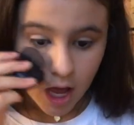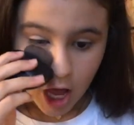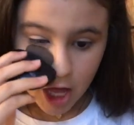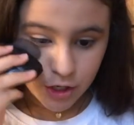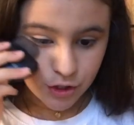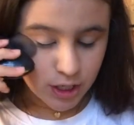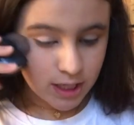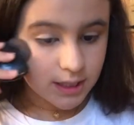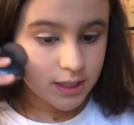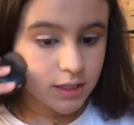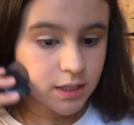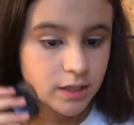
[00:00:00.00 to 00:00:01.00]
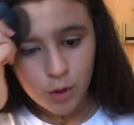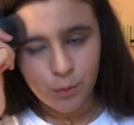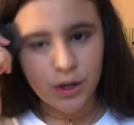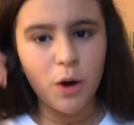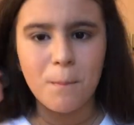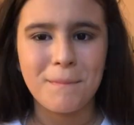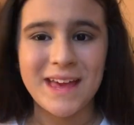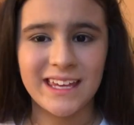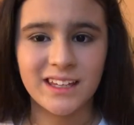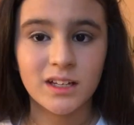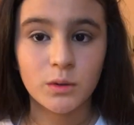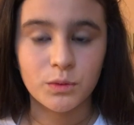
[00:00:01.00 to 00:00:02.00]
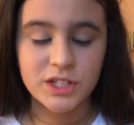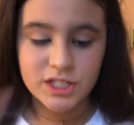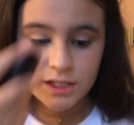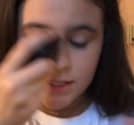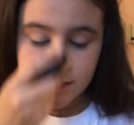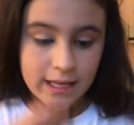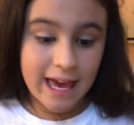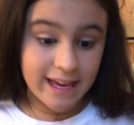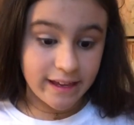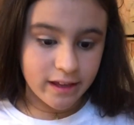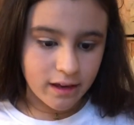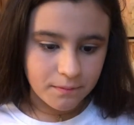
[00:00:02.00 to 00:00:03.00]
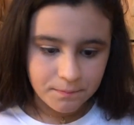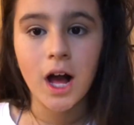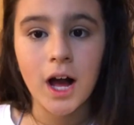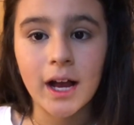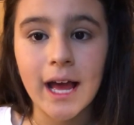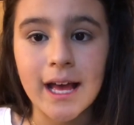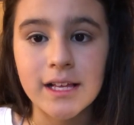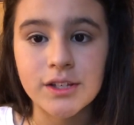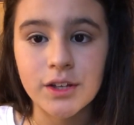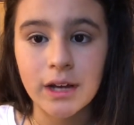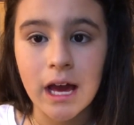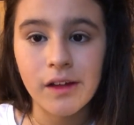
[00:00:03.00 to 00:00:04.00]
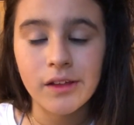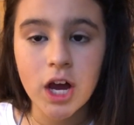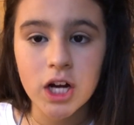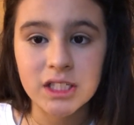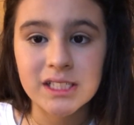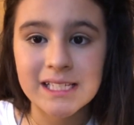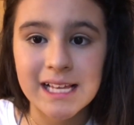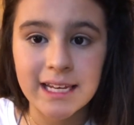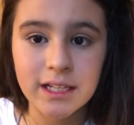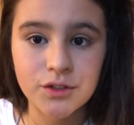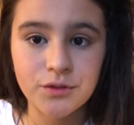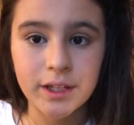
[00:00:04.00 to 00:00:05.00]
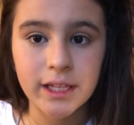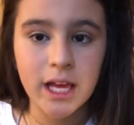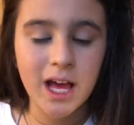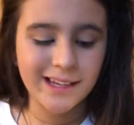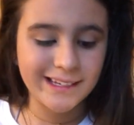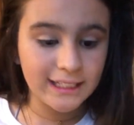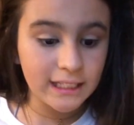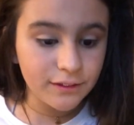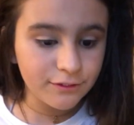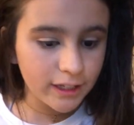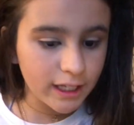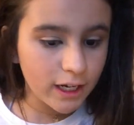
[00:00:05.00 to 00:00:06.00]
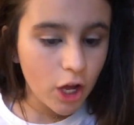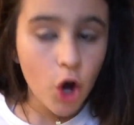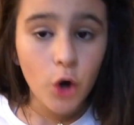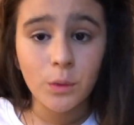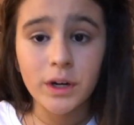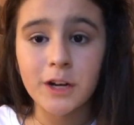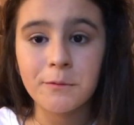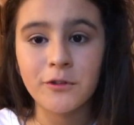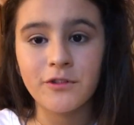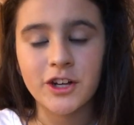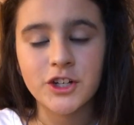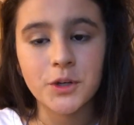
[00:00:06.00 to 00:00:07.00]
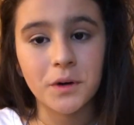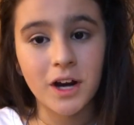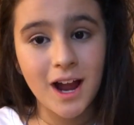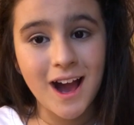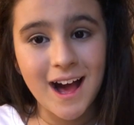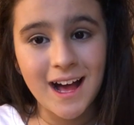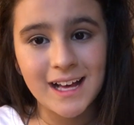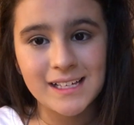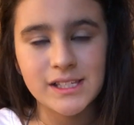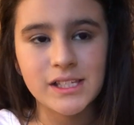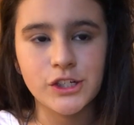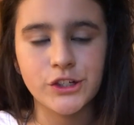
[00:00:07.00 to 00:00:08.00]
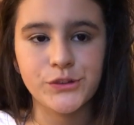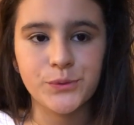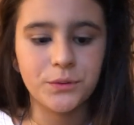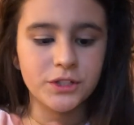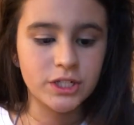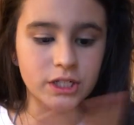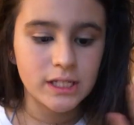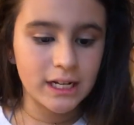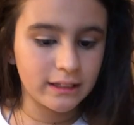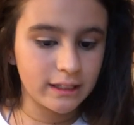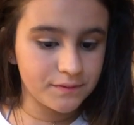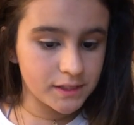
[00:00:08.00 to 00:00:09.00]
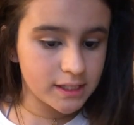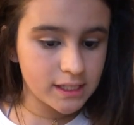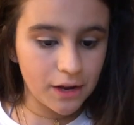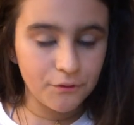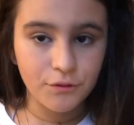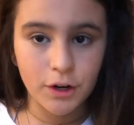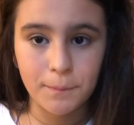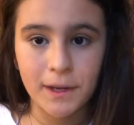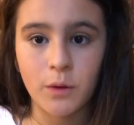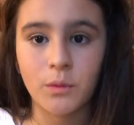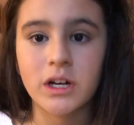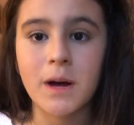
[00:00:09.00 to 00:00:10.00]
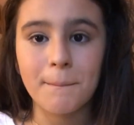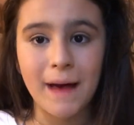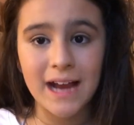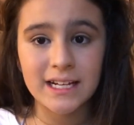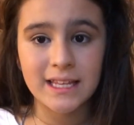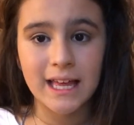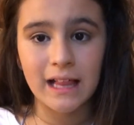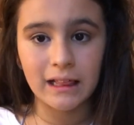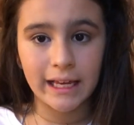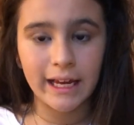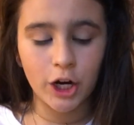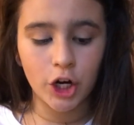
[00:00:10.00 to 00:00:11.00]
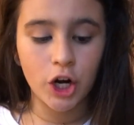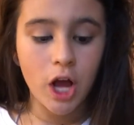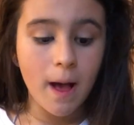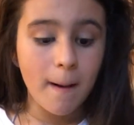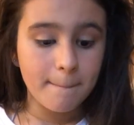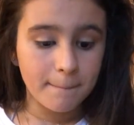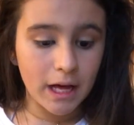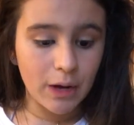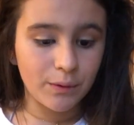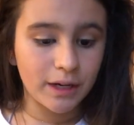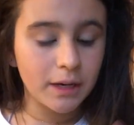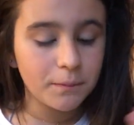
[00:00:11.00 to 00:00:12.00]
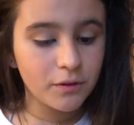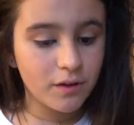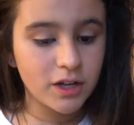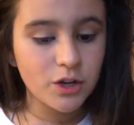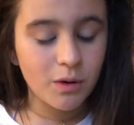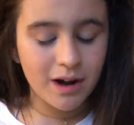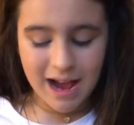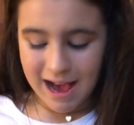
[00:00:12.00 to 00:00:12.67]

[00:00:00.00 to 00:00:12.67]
and we don't bake, we just cake. Okay, so now that our skin is really uneven, we're gonna move on to our eyes because we're just gonna leave the skin for a minute. We'll come back to that later, but we're gonna move on to our